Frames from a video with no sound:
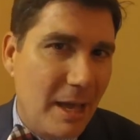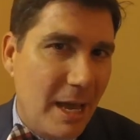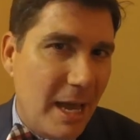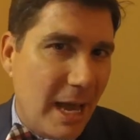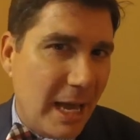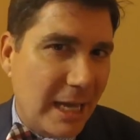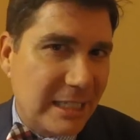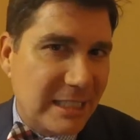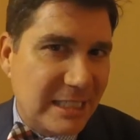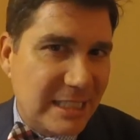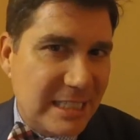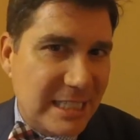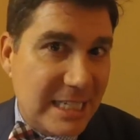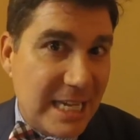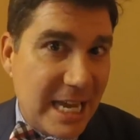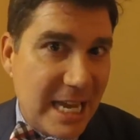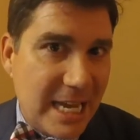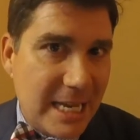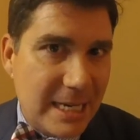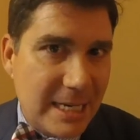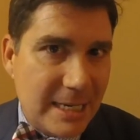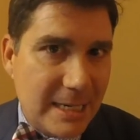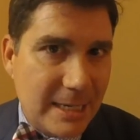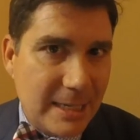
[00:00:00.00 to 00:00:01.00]
at
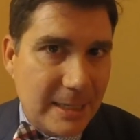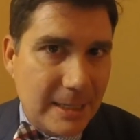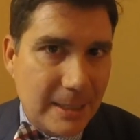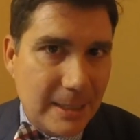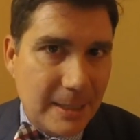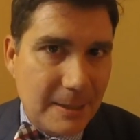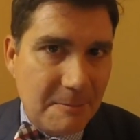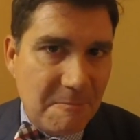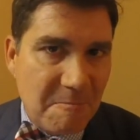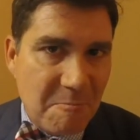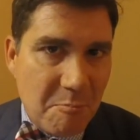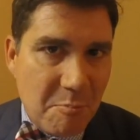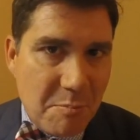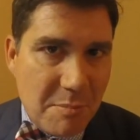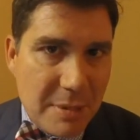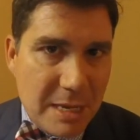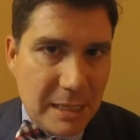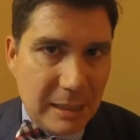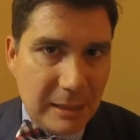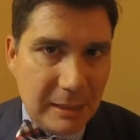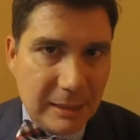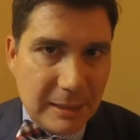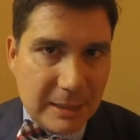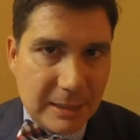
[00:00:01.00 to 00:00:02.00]
$10
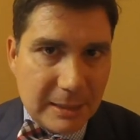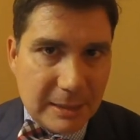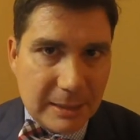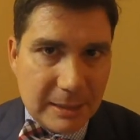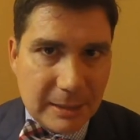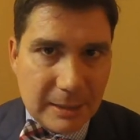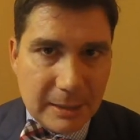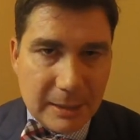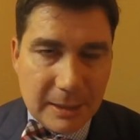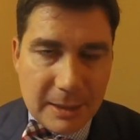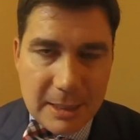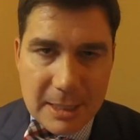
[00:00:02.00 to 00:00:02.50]
million.